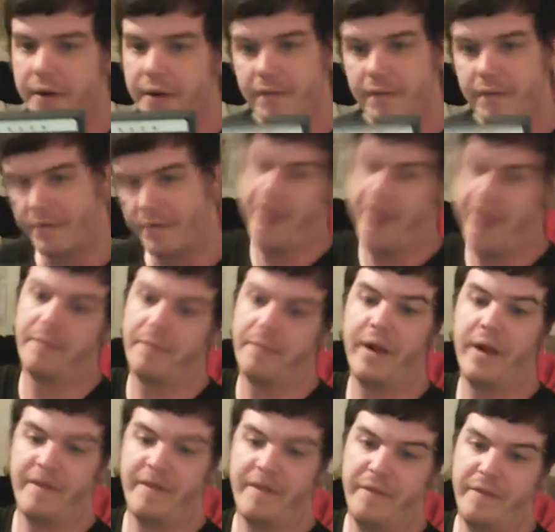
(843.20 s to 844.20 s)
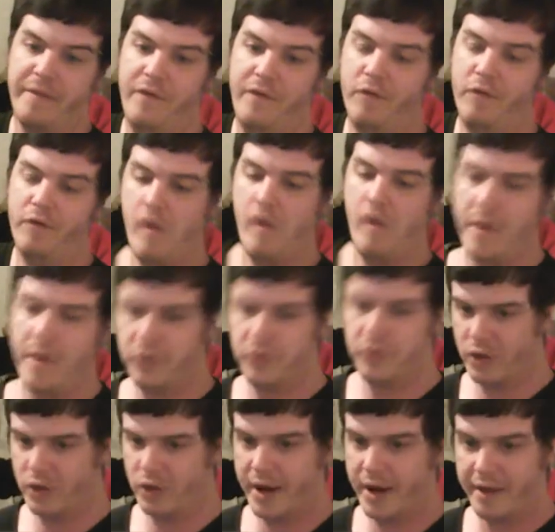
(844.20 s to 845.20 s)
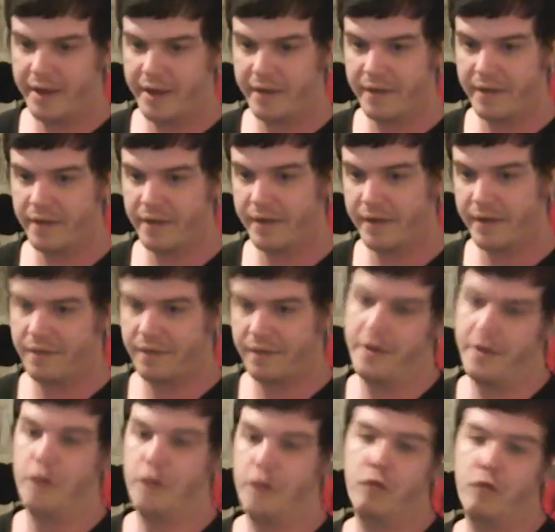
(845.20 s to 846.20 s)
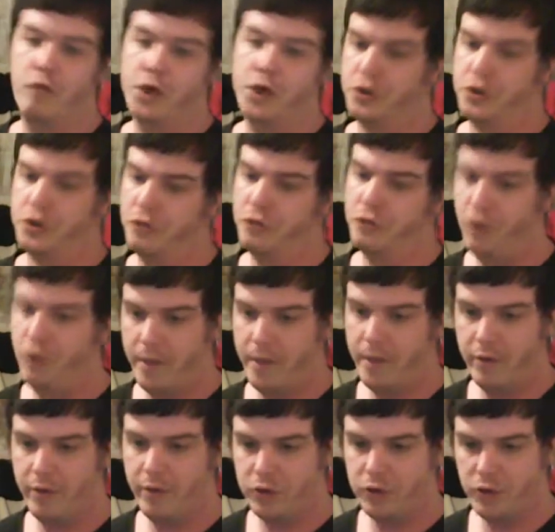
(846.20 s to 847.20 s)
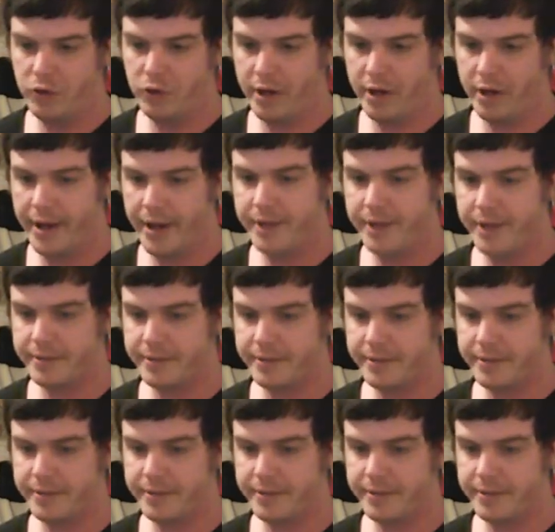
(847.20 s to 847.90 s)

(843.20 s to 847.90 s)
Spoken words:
takes place before Romeo and Juliet. This is the original Romeo and Juliet.